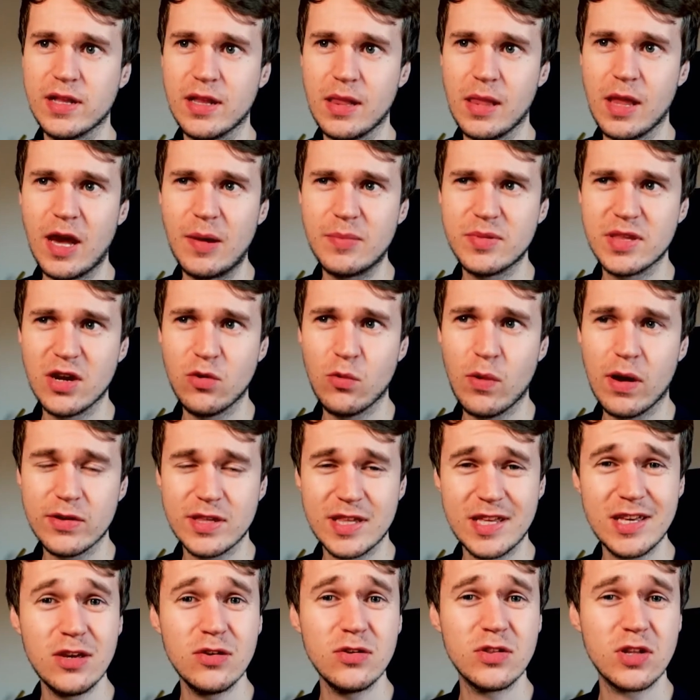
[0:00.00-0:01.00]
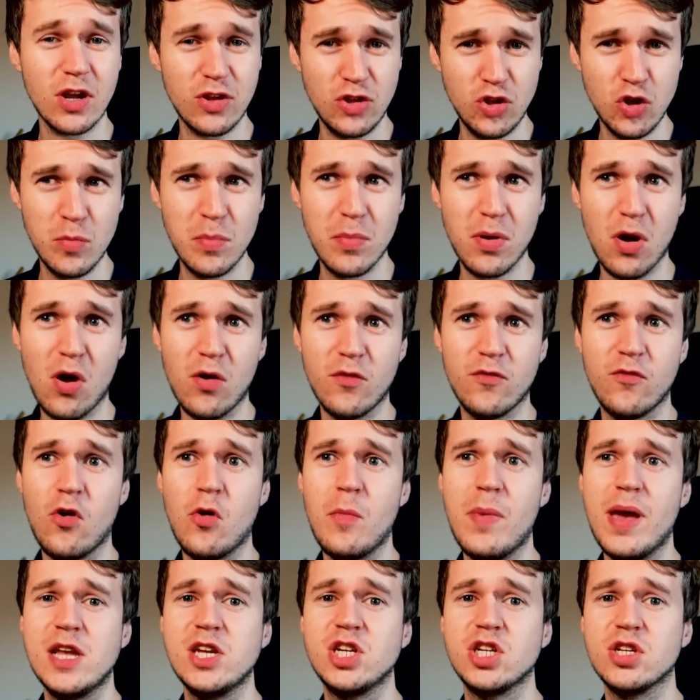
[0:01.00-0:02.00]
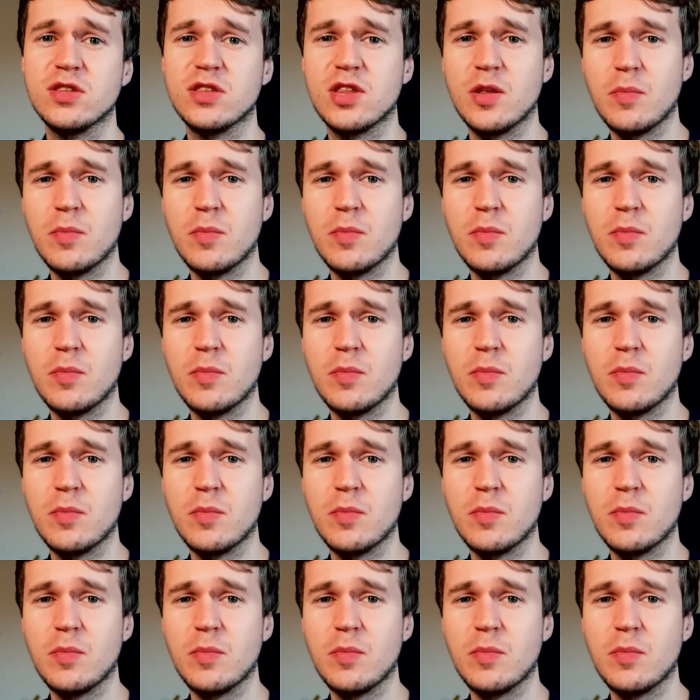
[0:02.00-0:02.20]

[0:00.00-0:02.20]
Leipzig, whilst he used a number of formations,